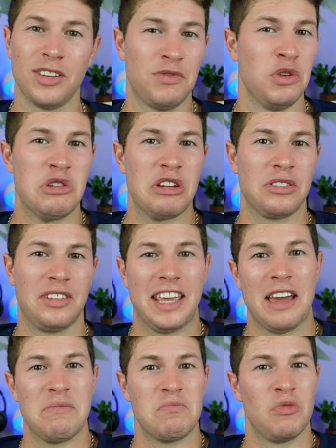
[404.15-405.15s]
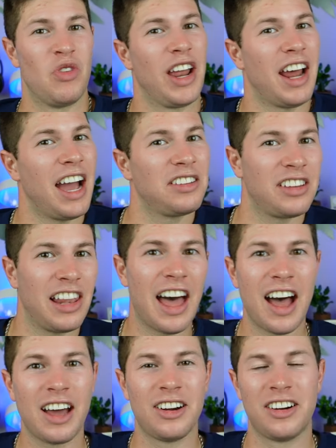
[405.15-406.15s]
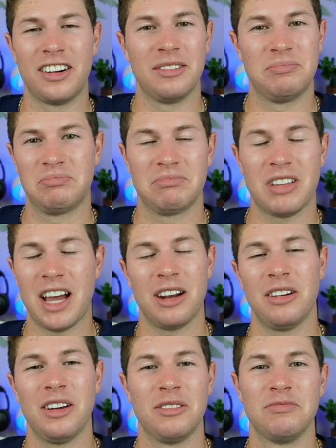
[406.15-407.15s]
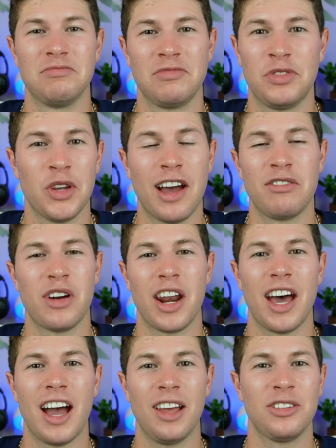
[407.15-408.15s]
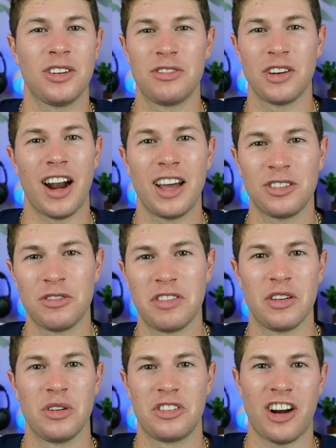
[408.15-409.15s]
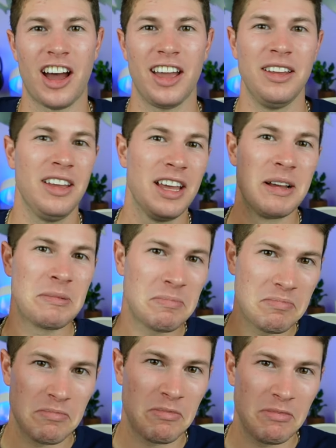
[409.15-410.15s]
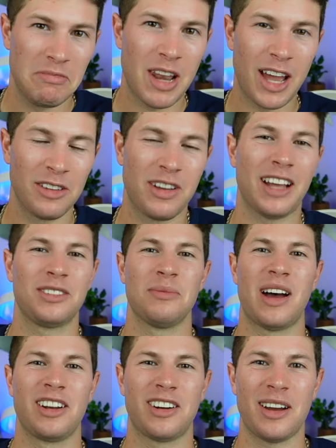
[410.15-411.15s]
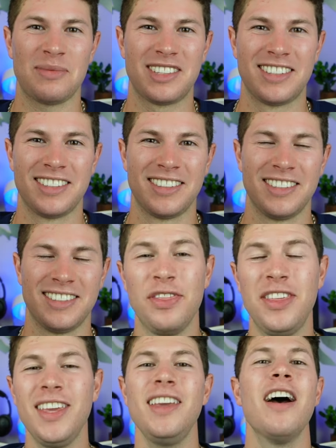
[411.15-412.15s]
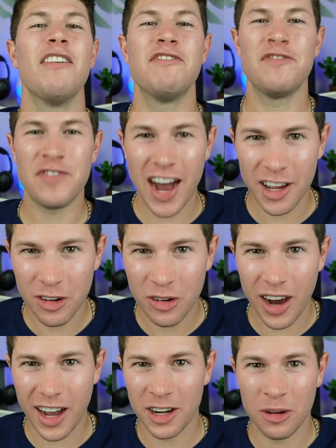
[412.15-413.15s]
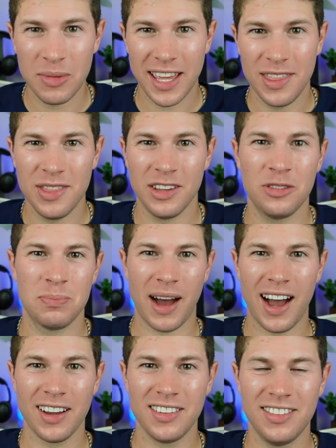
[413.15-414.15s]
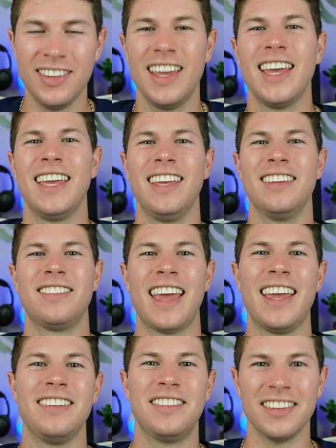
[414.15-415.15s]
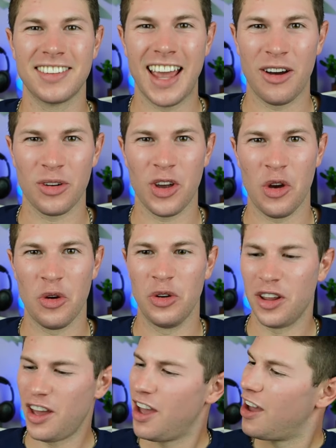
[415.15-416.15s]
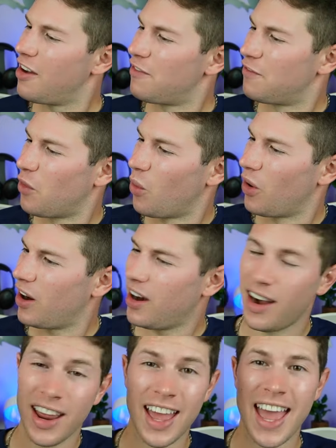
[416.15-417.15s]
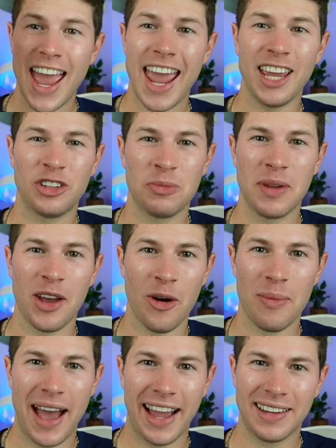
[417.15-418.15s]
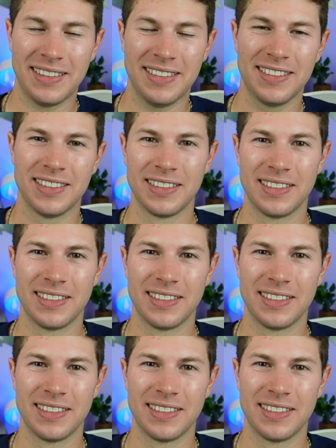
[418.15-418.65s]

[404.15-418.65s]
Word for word: if you just get red eyes a lot or I don't know, if you have red eyes or if your eyes are feeling dry, now you've got some eye drops. The final item in this box is a discount code for HBO Max.